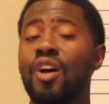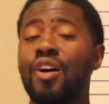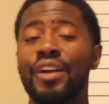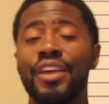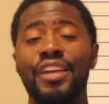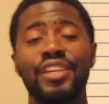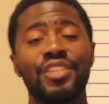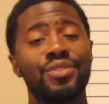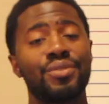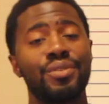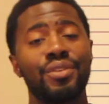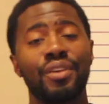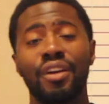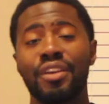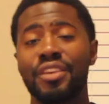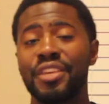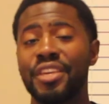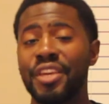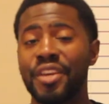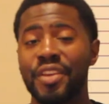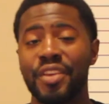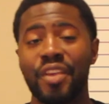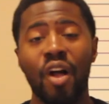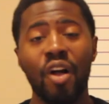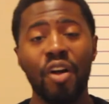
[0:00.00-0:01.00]
entering your
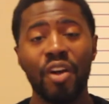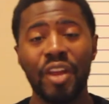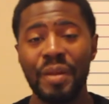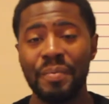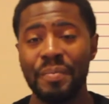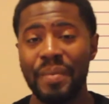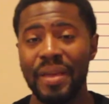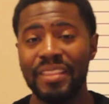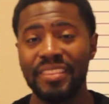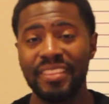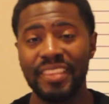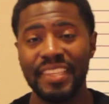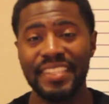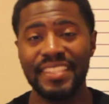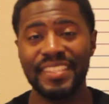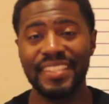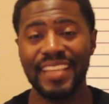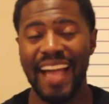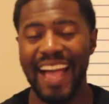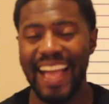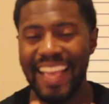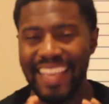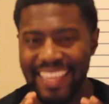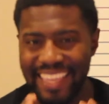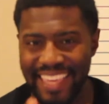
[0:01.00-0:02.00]
year, y'all going to make this,
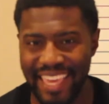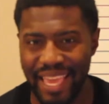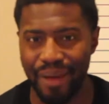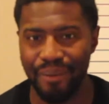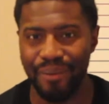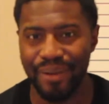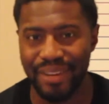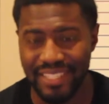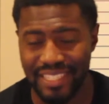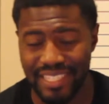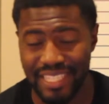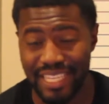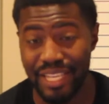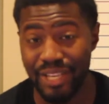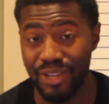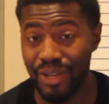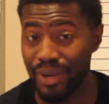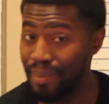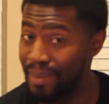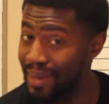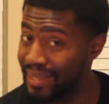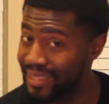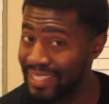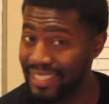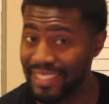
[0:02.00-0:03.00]
I guarantee, going
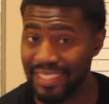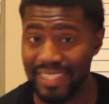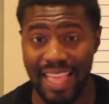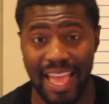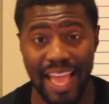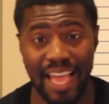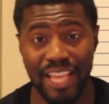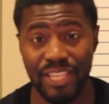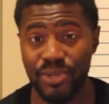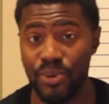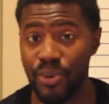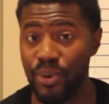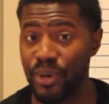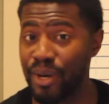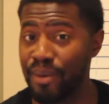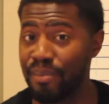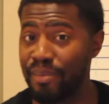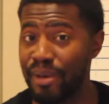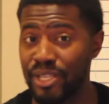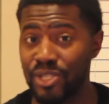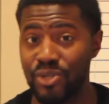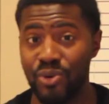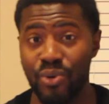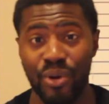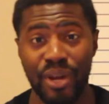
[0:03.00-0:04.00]
to make this last quarter the
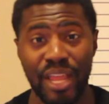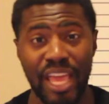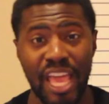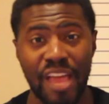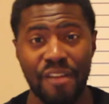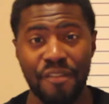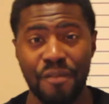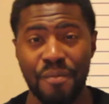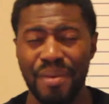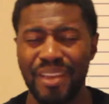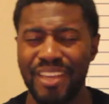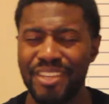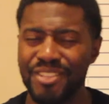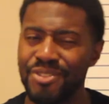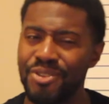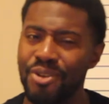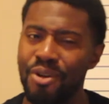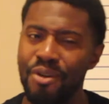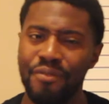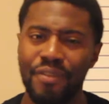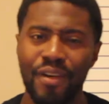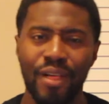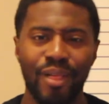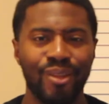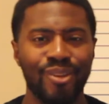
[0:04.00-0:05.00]
best quarter ever, because you're
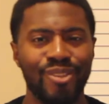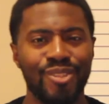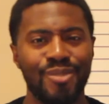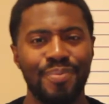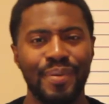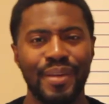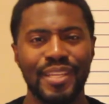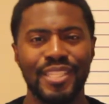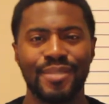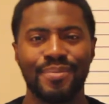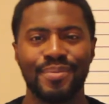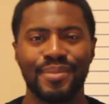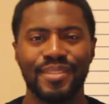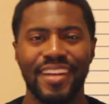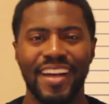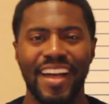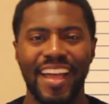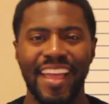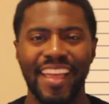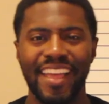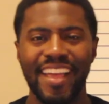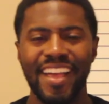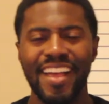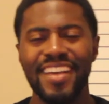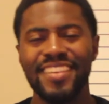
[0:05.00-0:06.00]
going to follow those principles, all
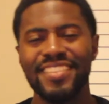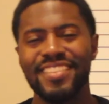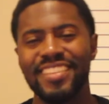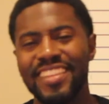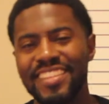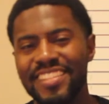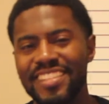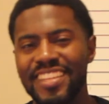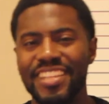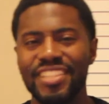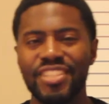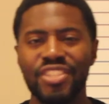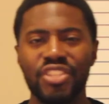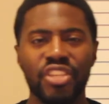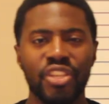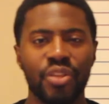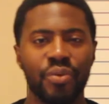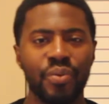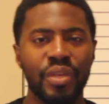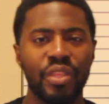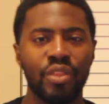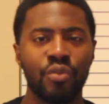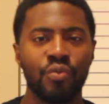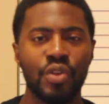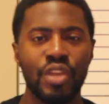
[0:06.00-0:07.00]
right? So let's get into the
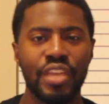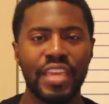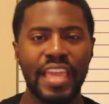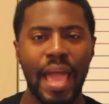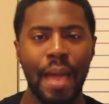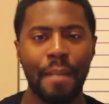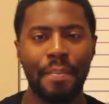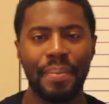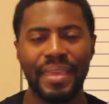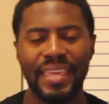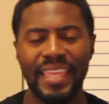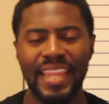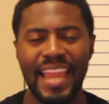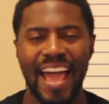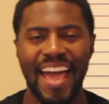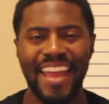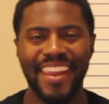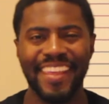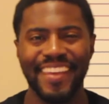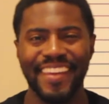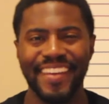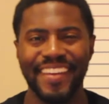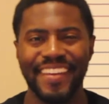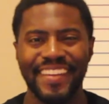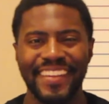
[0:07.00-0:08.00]
weekly recap and get out
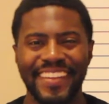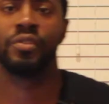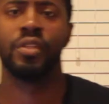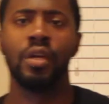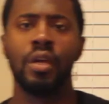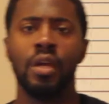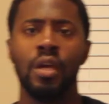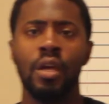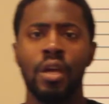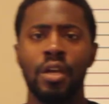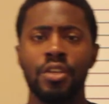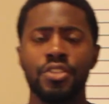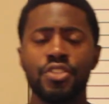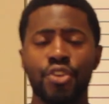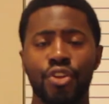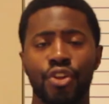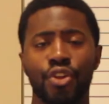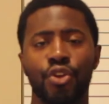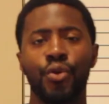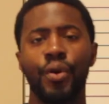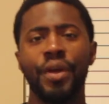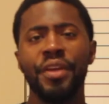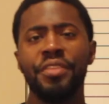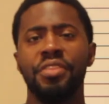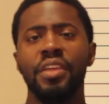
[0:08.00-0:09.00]
of here. So
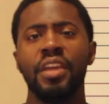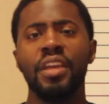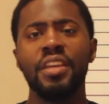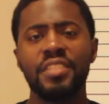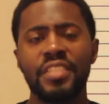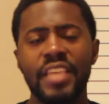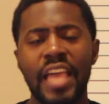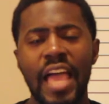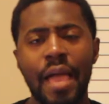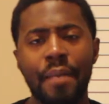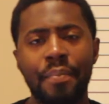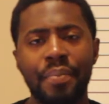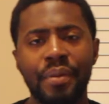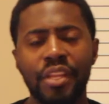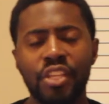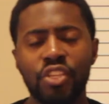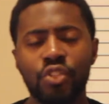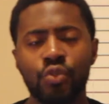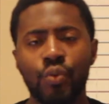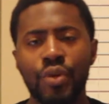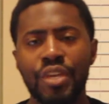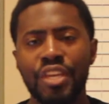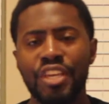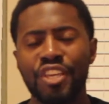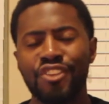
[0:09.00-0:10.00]
the great things that happened
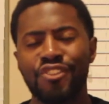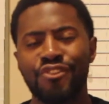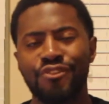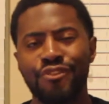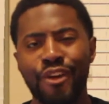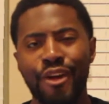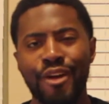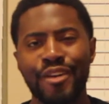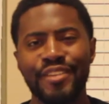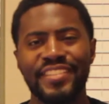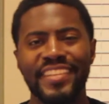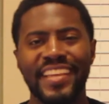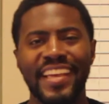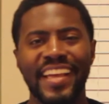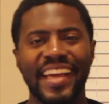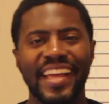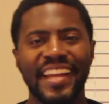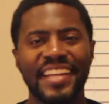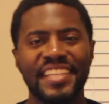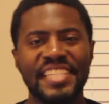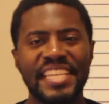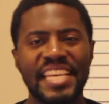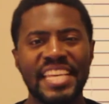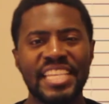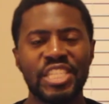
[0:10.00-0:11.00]
this week is, first, I
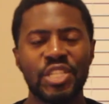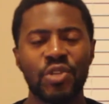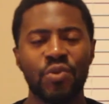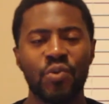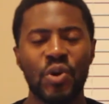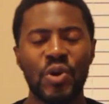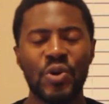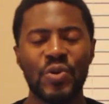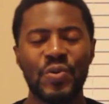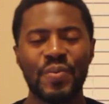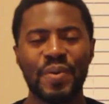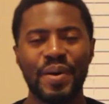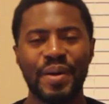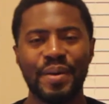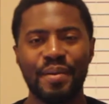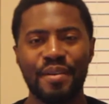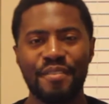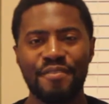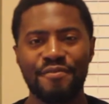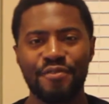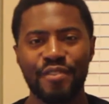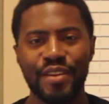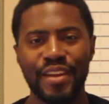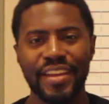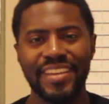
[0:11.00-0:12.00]
got a chance to work with one
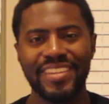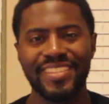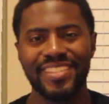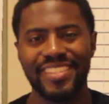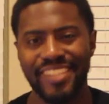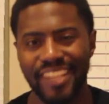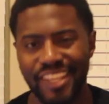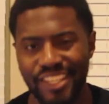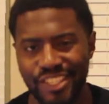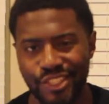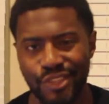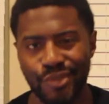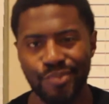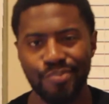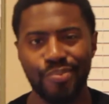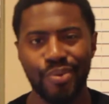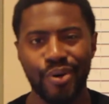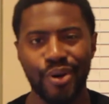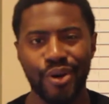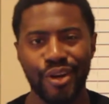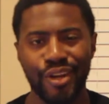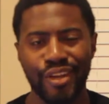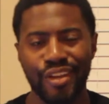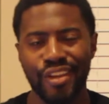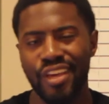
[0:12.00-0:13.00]
of my friends, Justin
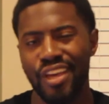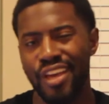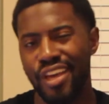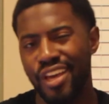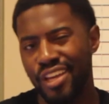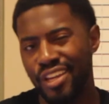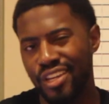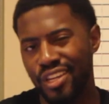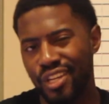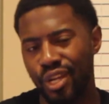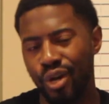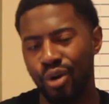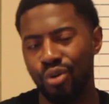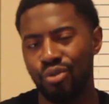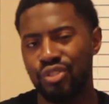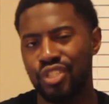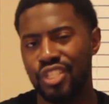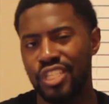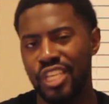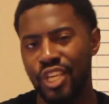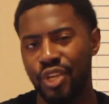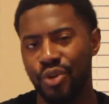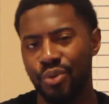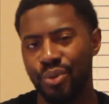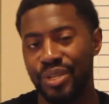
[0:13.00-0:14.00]
Burton. No
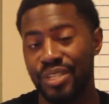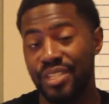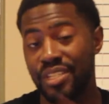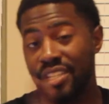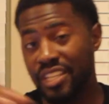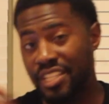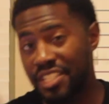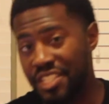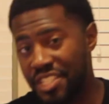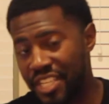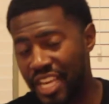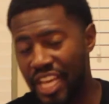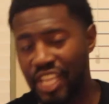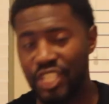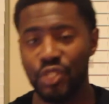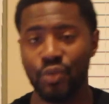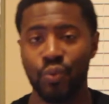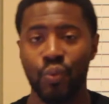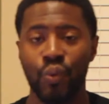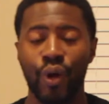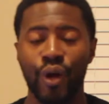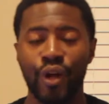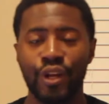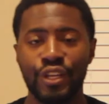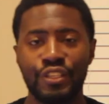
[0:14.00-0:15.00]
Secrets,
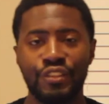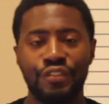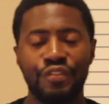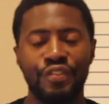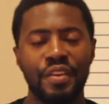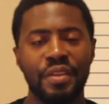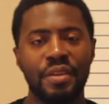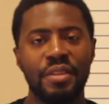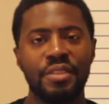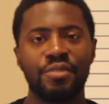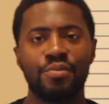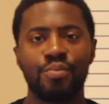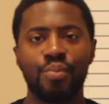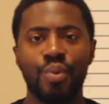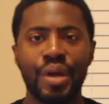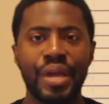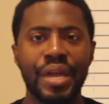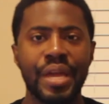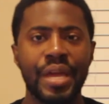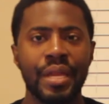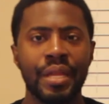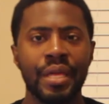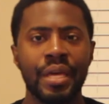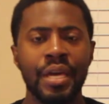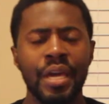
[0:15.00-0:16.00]
Just Works fitness
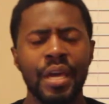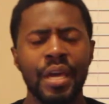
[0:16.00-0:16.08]
brand.